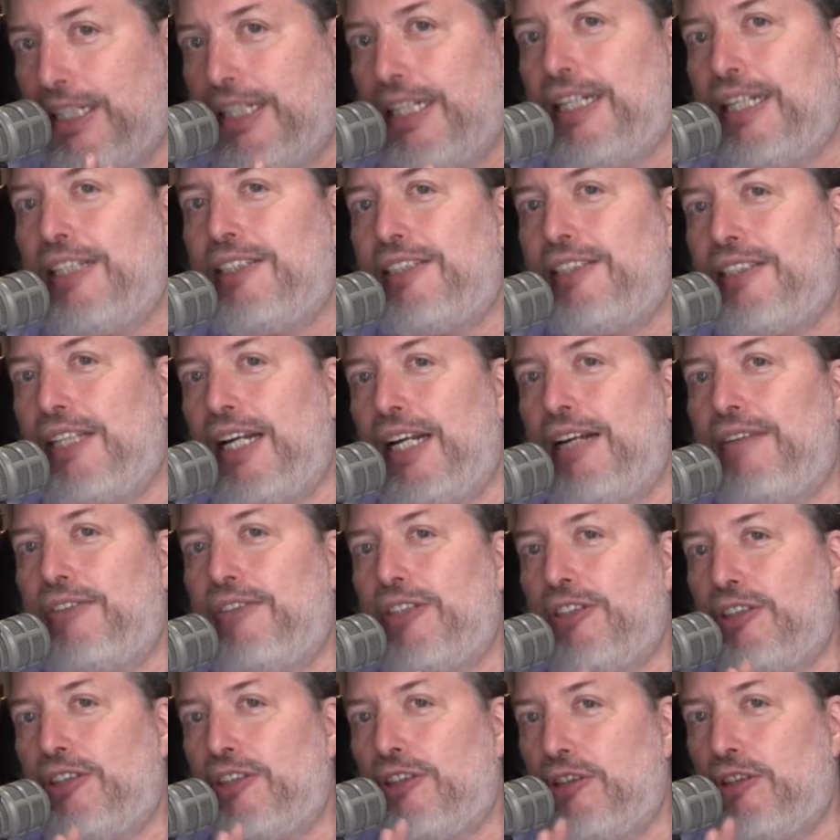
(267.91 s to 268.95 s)
Instead of
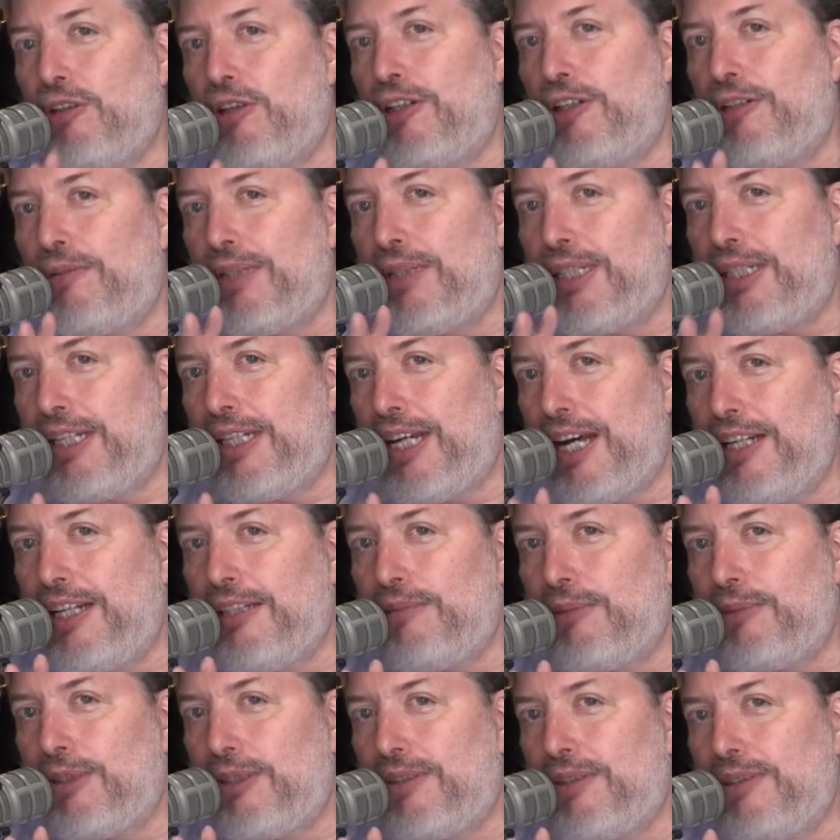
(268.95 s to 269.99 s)
just slaughtering an
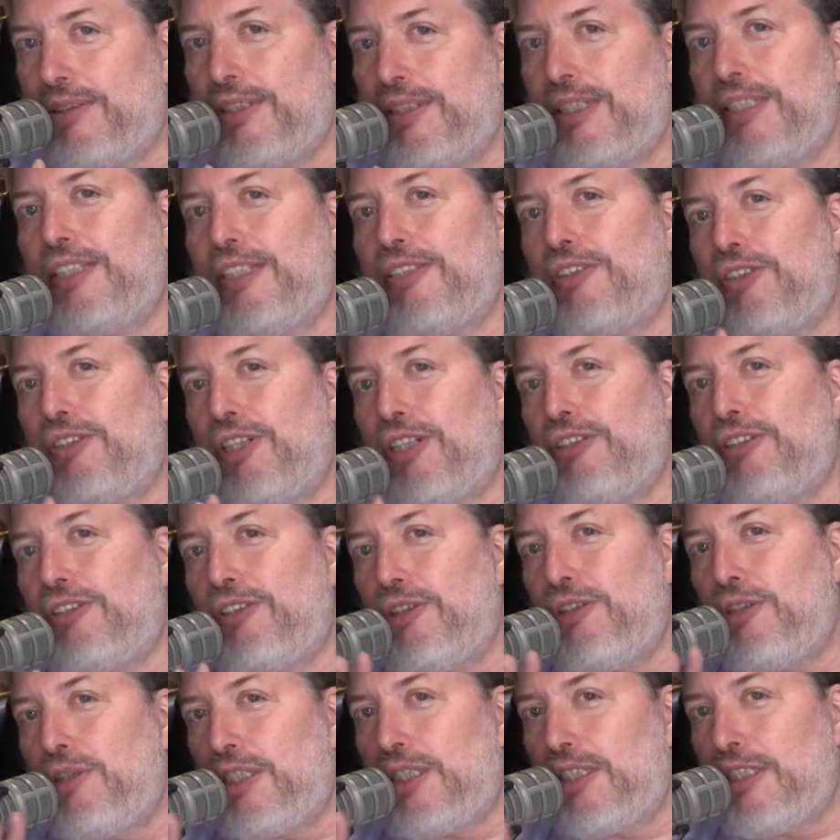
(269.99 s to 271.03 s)
animal just so
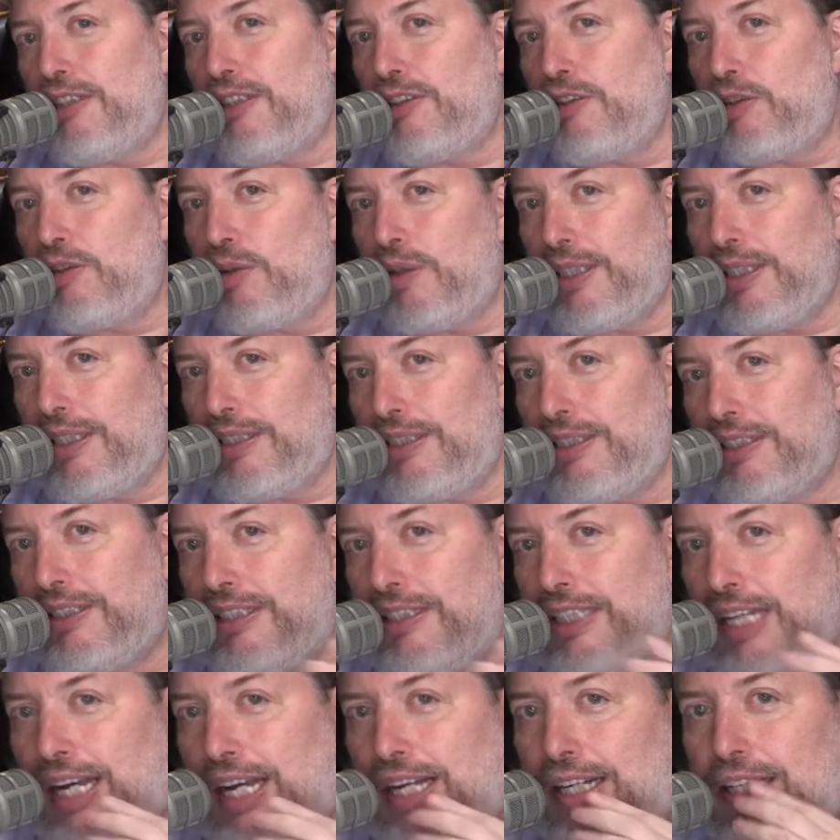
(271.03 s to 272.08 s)
you can enjoy a
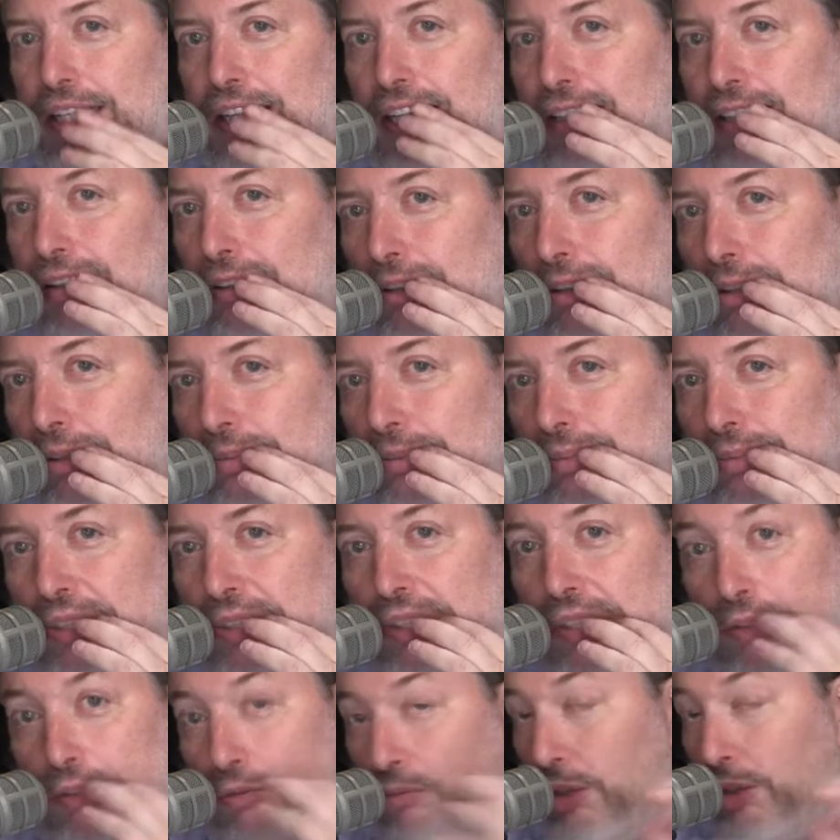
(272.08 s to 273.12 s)
steak at home,
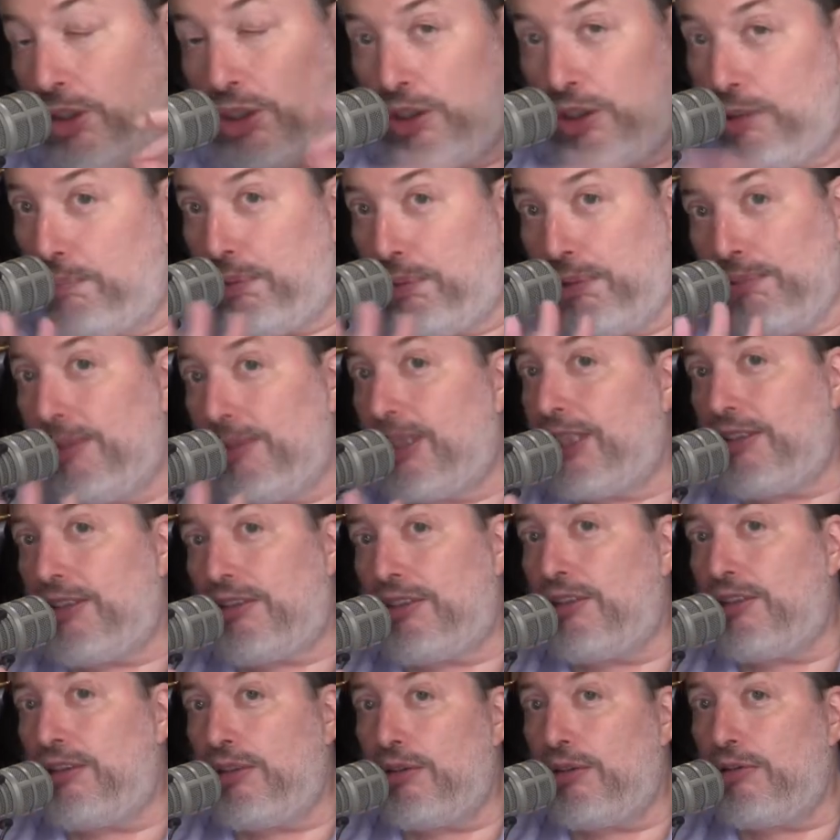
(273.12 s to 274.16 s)
which you're permitted
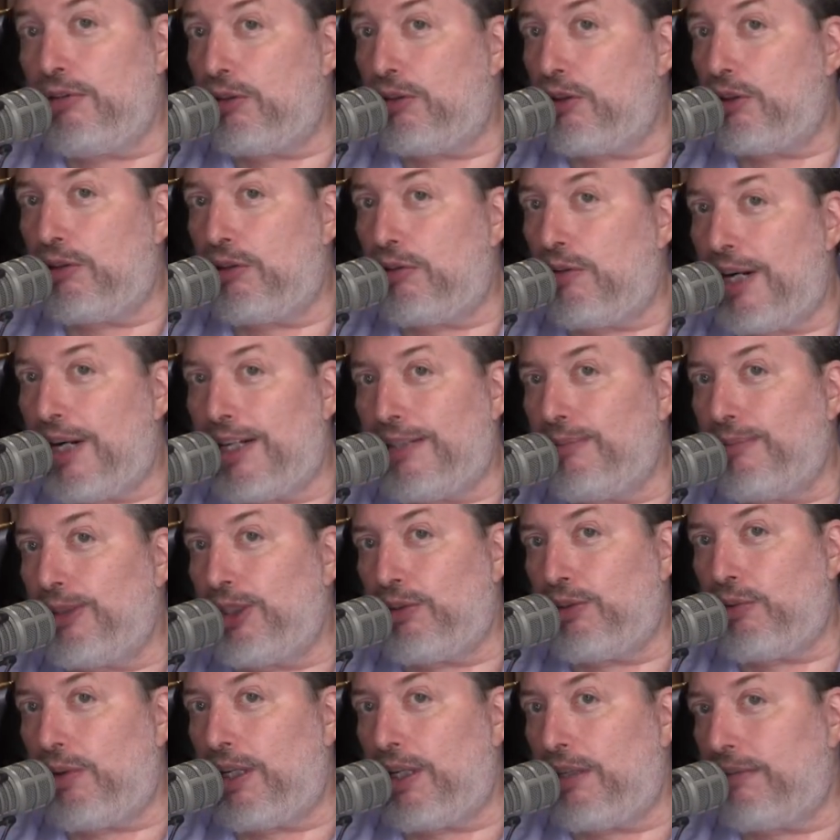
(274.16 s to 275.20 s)
to do, Deuteronomy
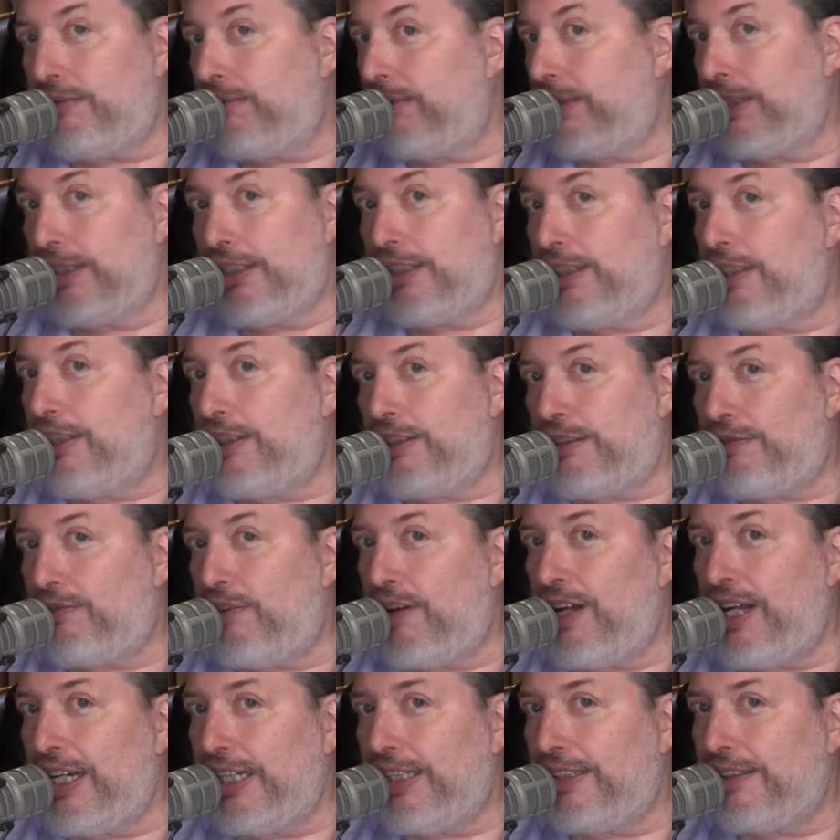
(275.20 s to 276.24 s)
12, it's
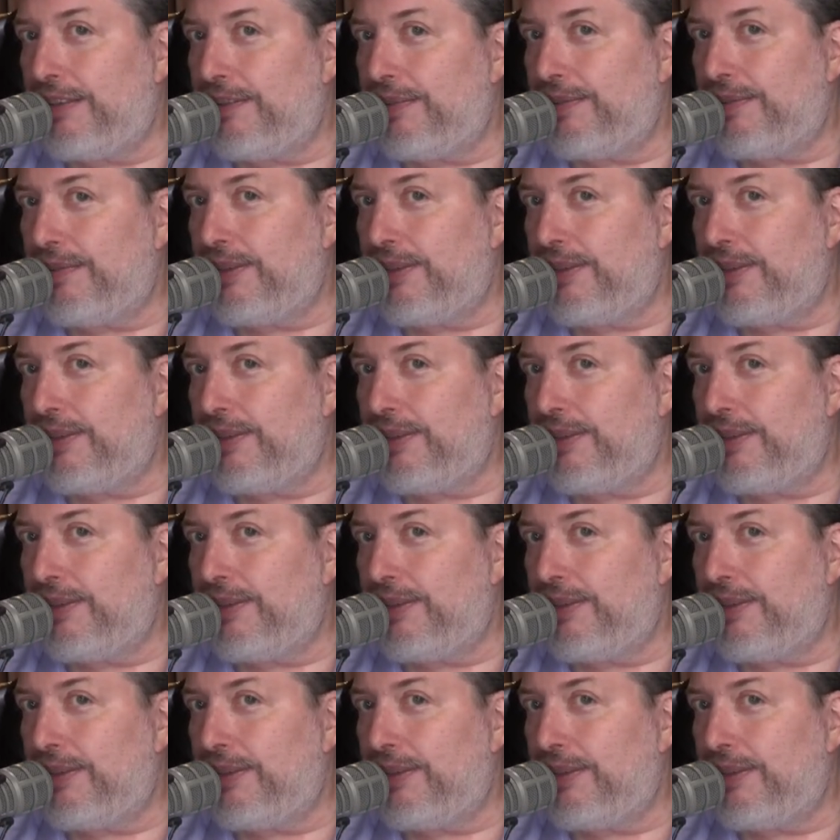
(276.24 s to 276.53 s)
fine.